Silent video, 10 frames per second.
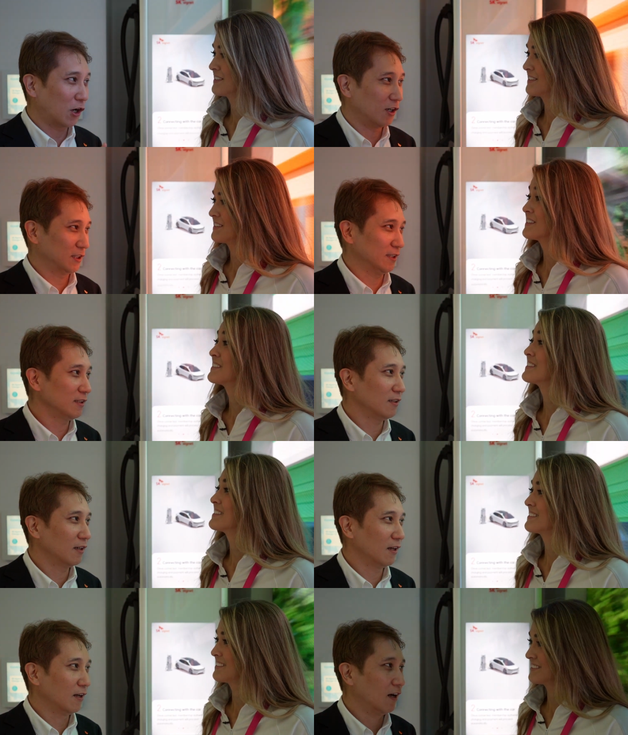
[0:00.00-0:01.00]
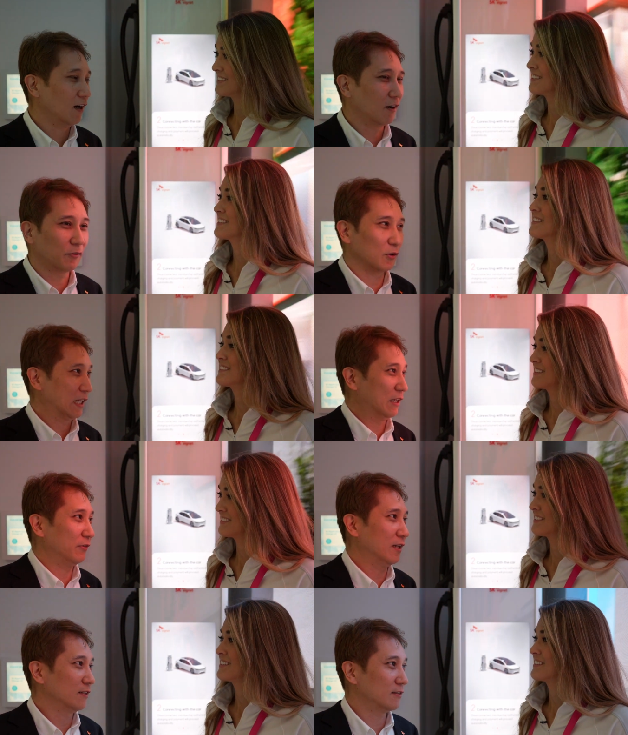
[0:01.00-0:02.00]
Speaker 1: charging for the
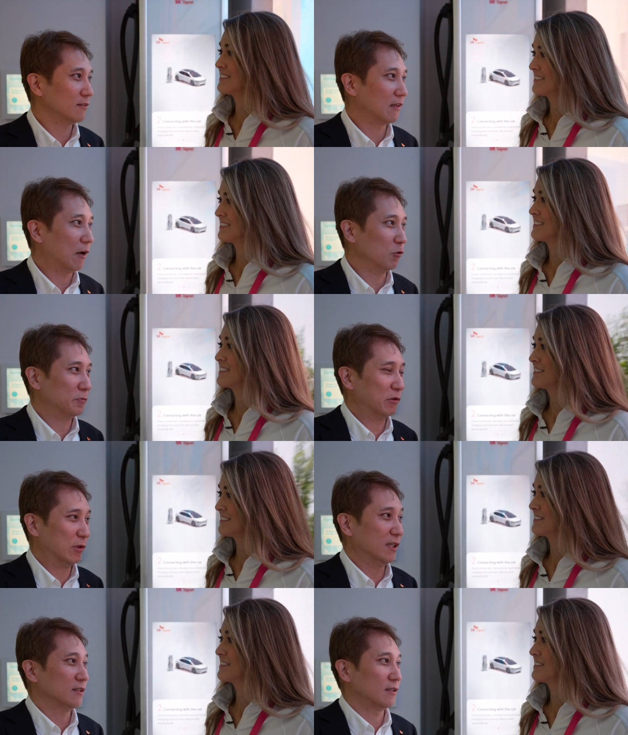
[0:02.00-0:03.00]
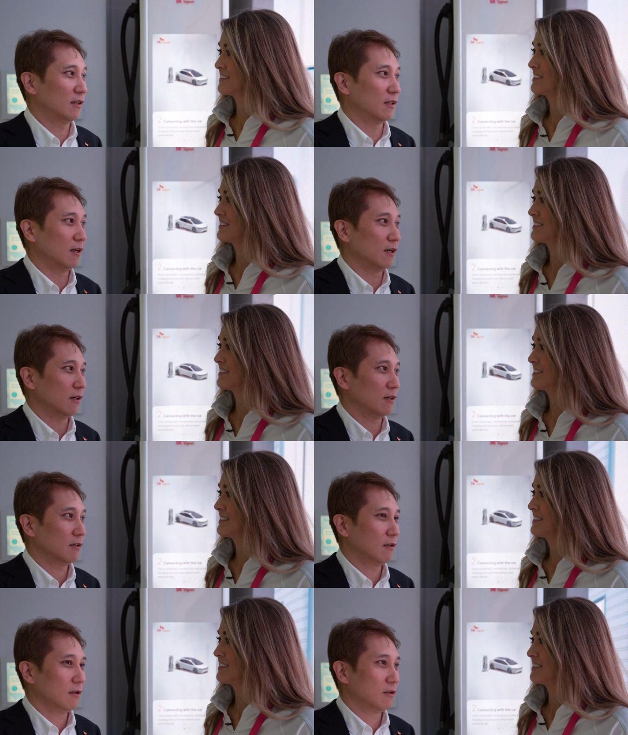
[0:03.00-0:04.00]
EVs that will be released in the
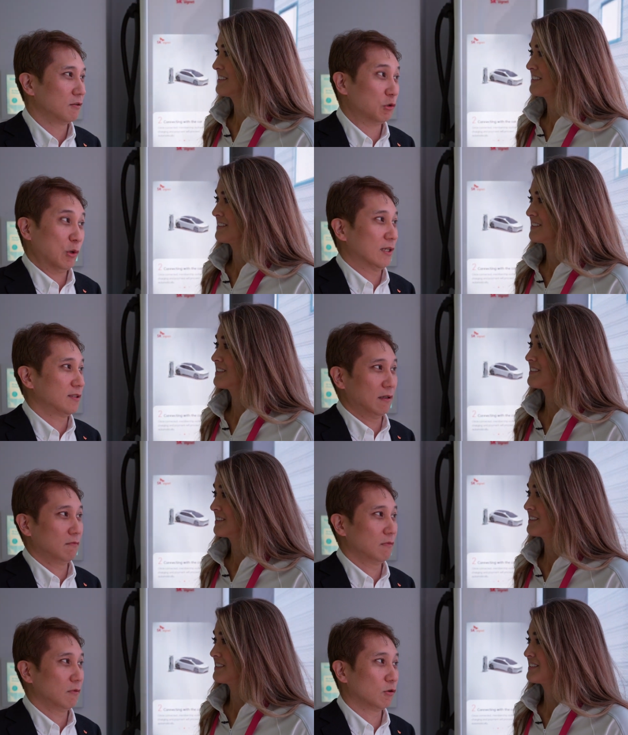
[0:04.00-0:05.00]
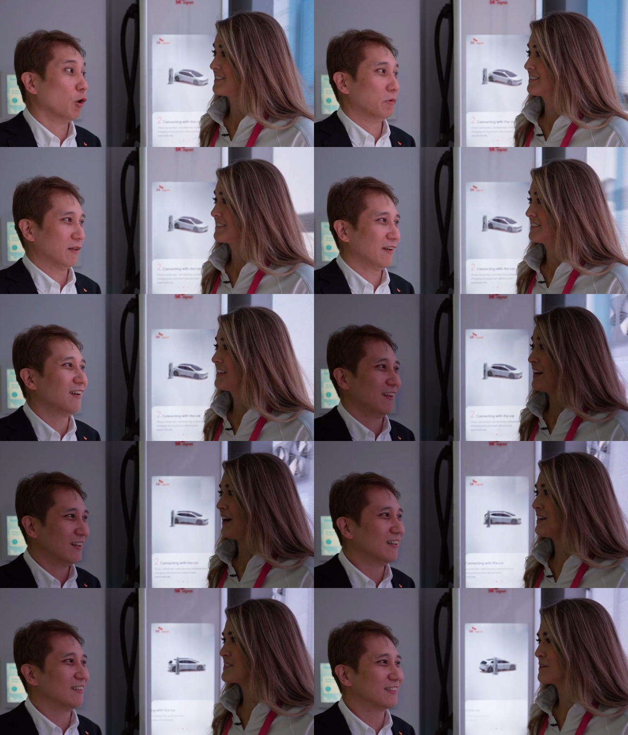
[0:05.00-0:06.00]
US and globally.
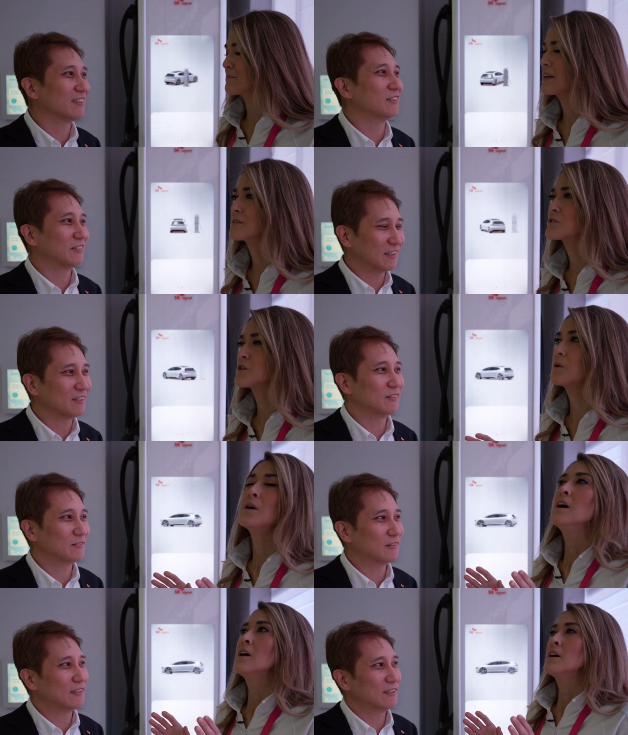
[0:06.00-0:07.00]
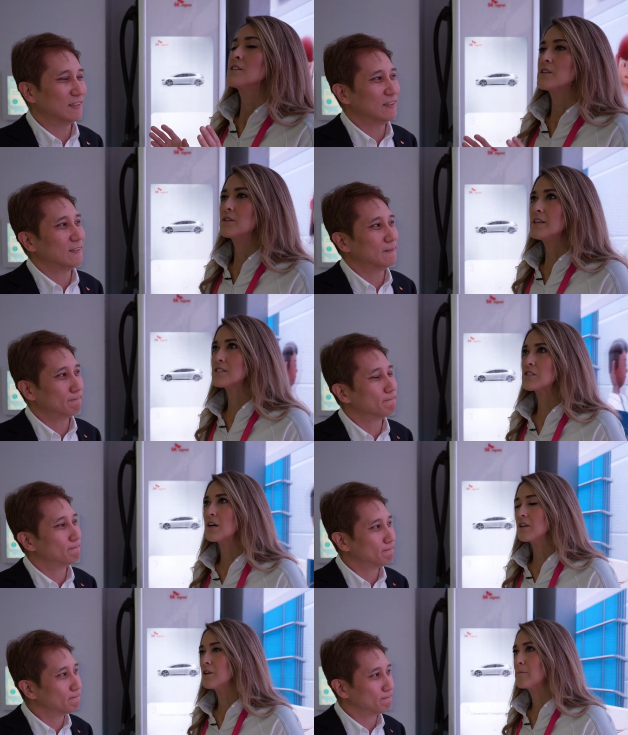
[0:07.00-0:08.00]
Speaker 2: Awesome. Yeah, so let's talk
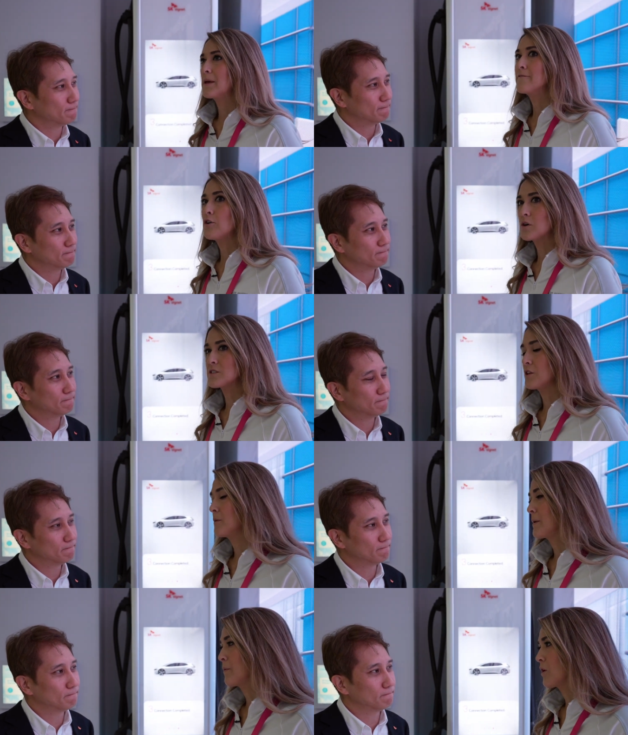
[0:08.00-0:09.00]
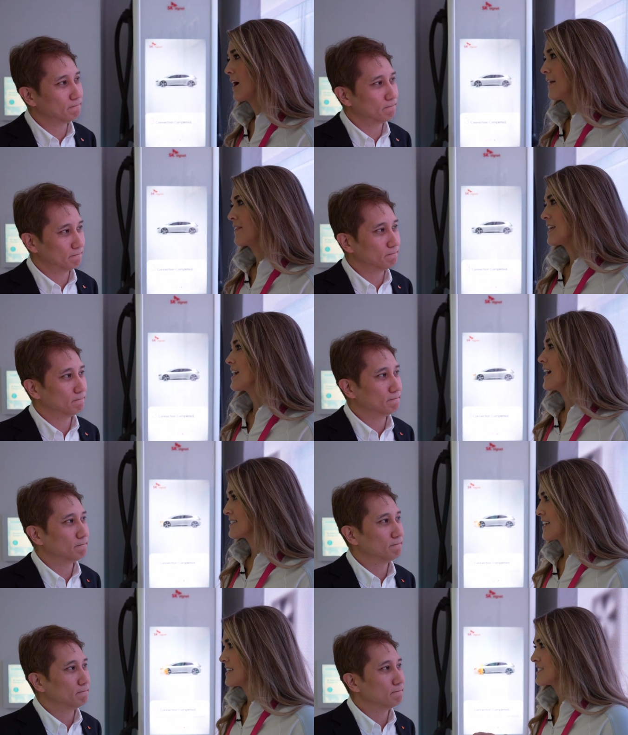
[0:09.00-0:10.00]
a little bit and focus a little bit more on the
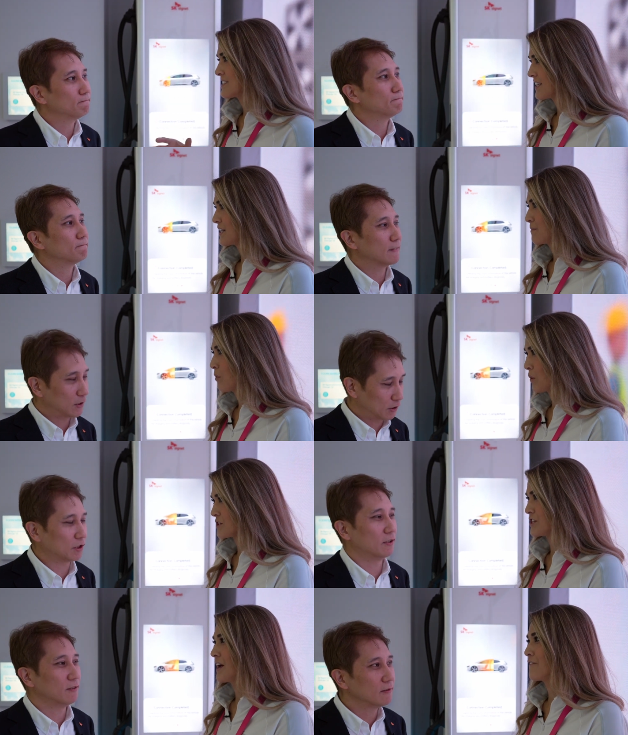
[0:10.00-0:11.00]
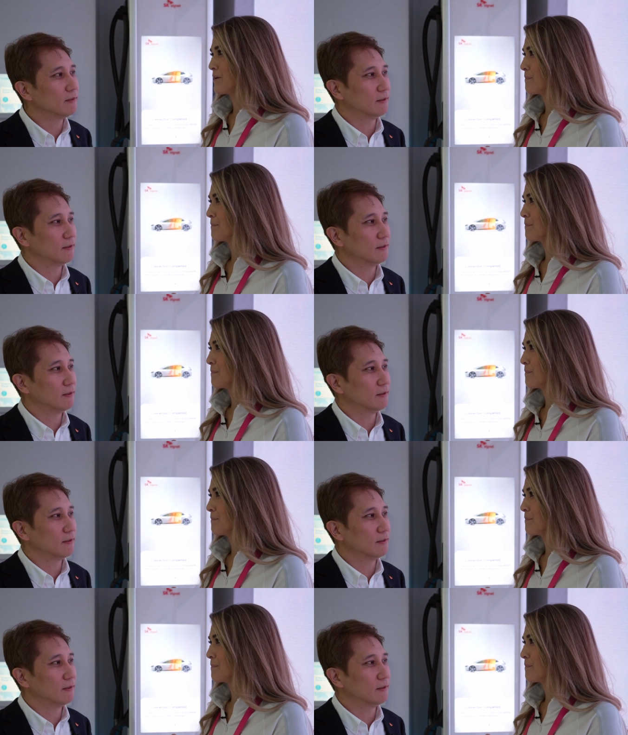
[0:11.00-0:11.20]
SK Signet portion of the